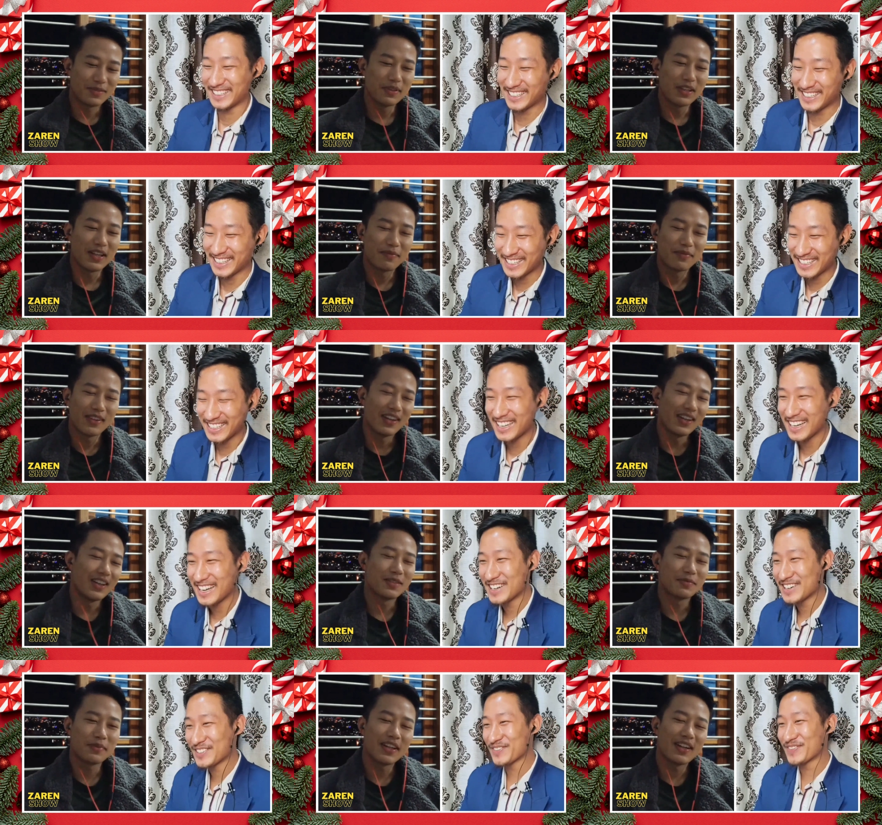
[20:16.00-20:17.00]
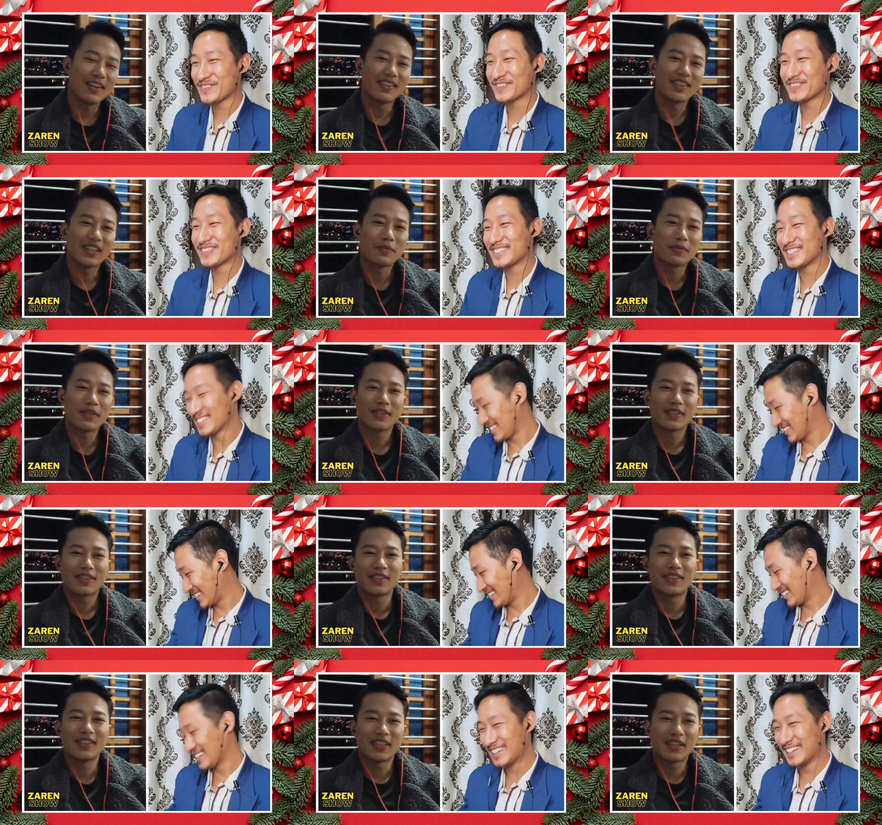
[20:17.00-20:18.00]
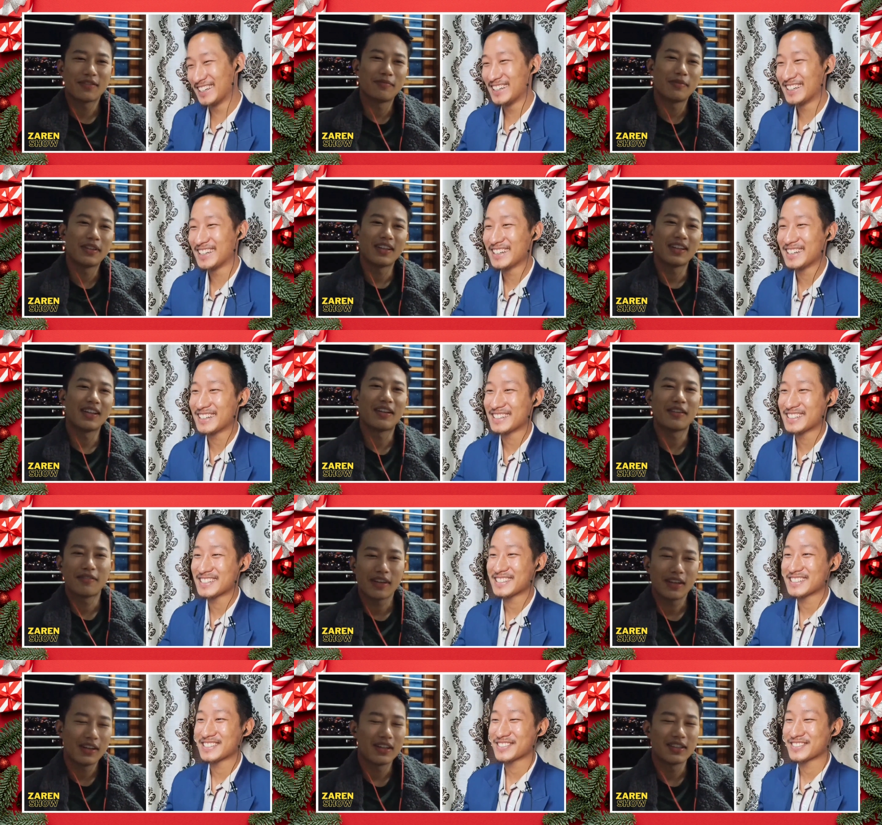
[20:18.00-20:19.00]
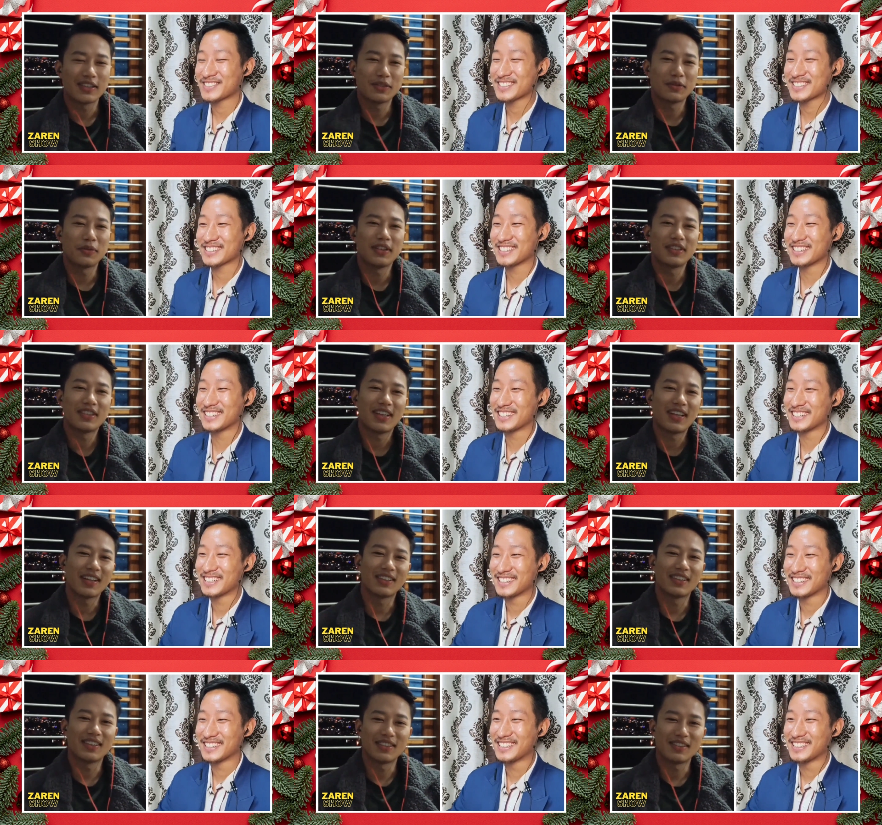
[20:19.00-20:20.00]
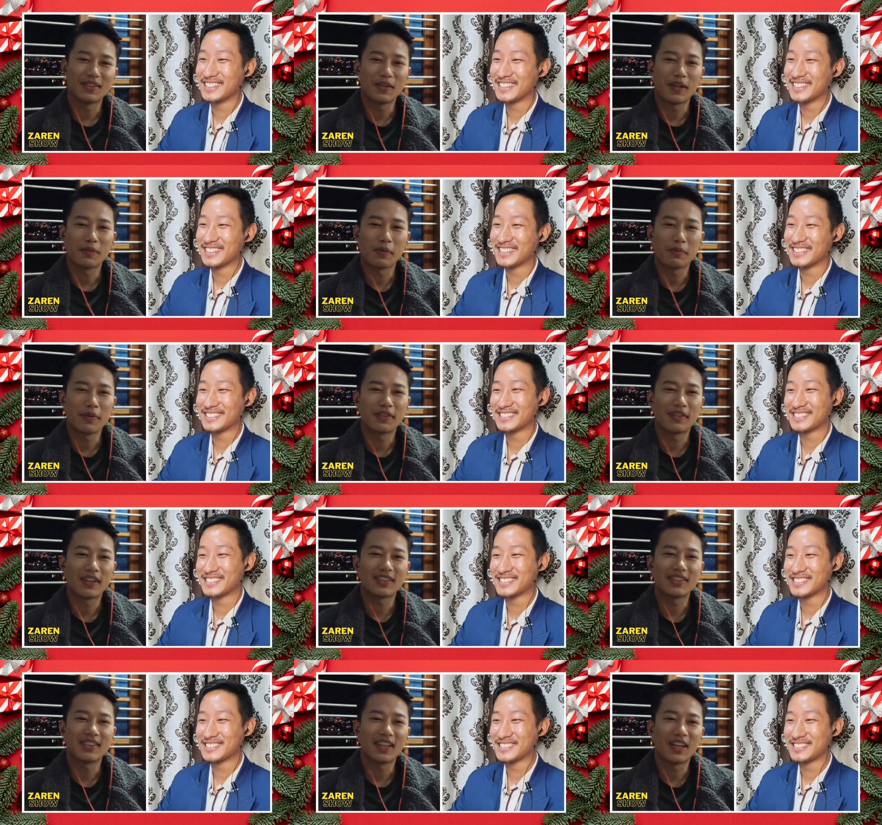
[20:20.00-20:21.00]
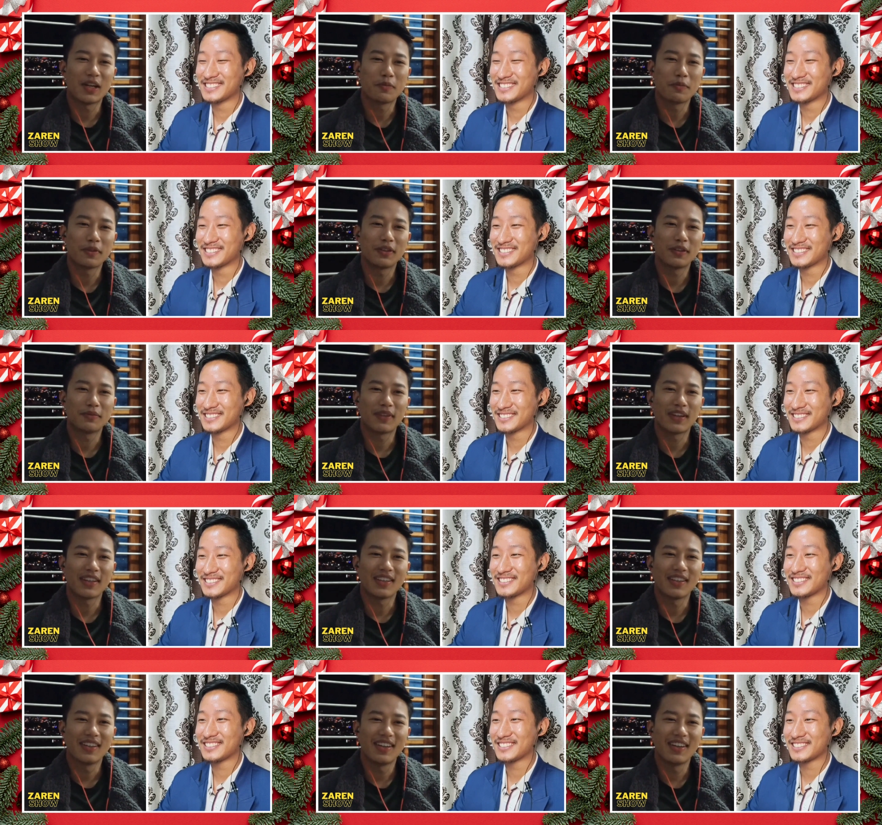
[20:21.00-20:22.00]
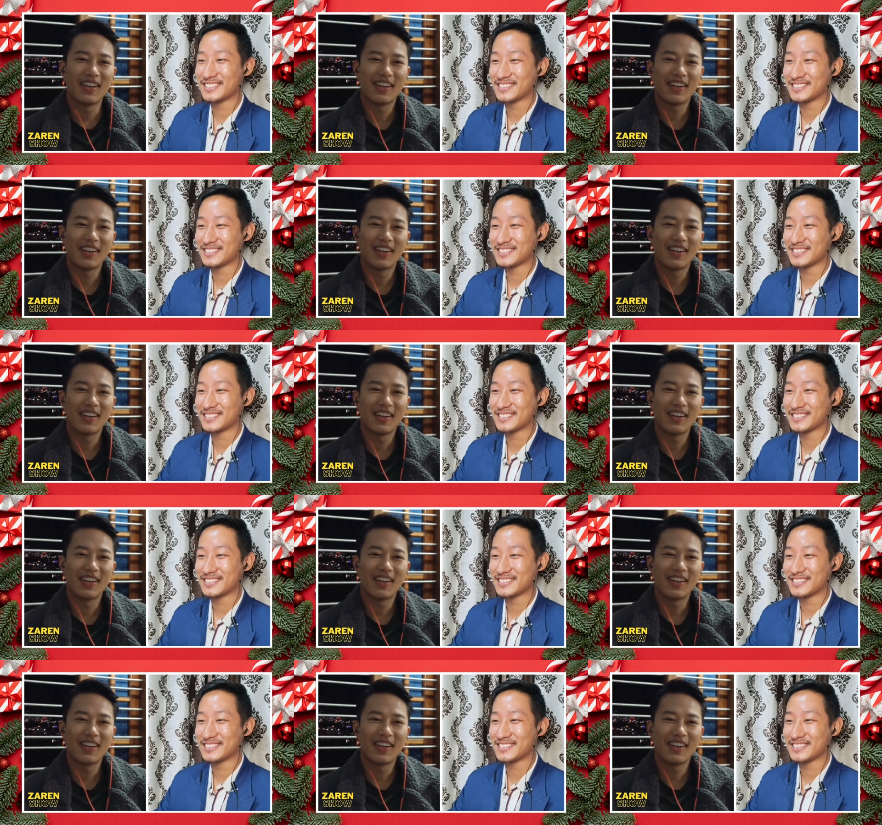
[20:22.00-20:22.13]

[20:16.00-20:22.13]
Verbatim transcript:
Speaker 1: it's been a bit, it's been a long time since, since I've been in a, in a situation like this, so I'm a bit rusty. I hope you don't mind.